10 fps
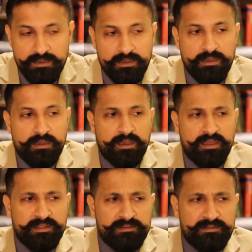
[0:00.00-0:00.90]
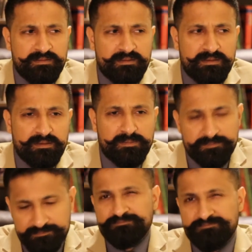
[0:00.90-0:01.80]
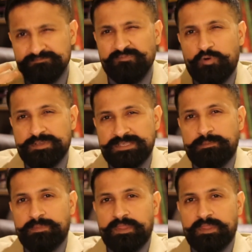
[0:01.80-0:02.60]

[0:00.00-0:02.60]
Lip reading: and for something.